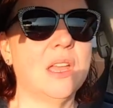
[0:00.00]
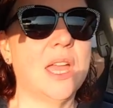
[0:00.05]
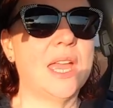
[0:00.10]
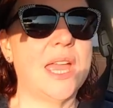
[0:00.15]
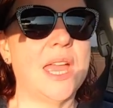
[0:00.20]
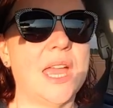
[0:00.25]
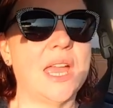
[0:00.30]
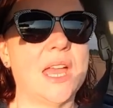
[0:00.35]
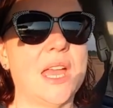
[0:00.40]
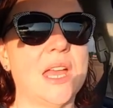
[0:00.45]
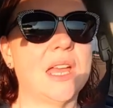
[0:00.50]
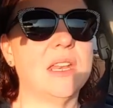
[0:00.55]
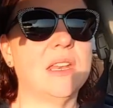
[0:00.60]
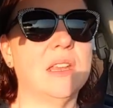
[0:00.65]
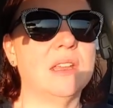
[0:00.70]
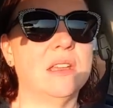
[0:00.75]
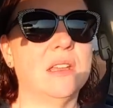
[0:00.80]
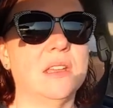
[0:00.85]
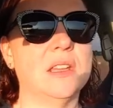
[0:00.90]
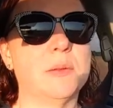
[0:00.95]

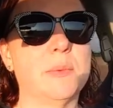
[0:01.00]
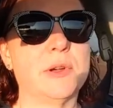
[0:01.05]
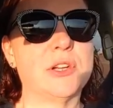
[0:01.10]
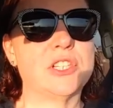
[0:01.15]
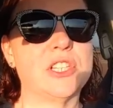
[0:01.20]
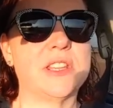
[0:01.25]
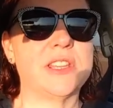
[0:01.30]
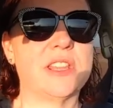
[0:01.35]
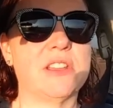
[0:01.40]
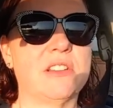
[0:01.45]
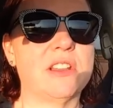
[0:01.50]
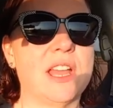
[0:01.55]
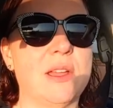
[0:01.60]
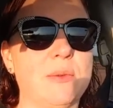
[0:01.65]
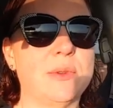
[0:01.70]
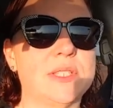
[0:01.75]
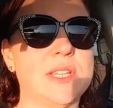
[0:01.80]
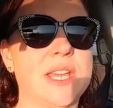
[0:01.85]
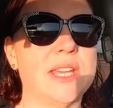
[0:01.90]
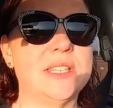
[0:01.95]
and the person on the other line
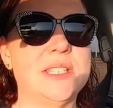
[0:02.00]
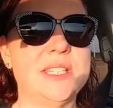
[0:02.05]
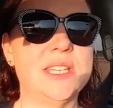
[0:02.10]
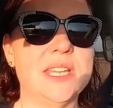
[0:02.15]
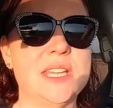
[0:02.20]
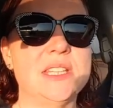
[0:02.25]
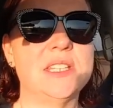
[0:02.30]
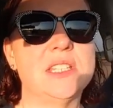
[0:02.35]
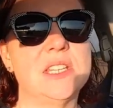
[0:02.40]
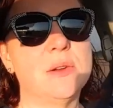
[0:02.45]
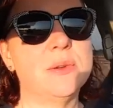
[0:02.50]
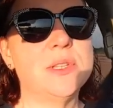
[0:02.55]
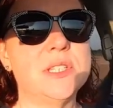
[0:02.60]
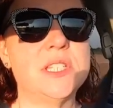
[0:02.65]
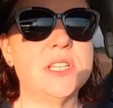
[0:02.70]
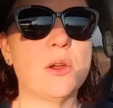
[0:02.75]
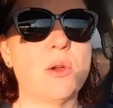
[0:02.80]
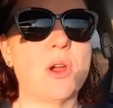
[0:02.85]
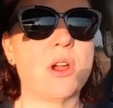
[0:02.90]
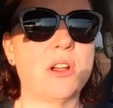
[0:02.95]
was like, Did so and
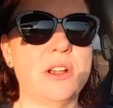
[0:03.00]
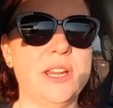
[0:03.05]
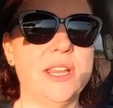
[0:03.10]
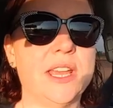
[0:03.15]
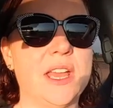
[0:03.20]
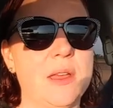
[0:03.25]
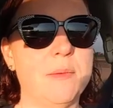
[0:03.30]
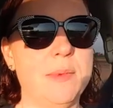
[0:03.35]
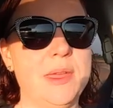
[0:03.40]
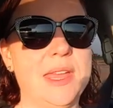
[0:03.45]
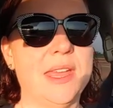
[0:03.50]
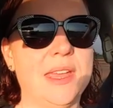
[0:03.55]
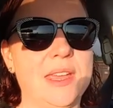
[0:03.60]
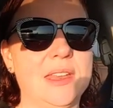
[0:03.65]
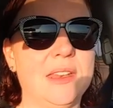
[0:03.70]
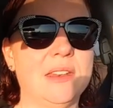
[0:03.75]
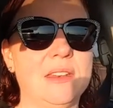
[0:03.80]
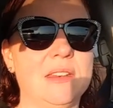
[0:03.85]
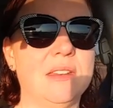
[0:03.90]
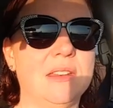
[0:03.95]
so already come
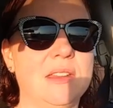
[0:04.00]
in?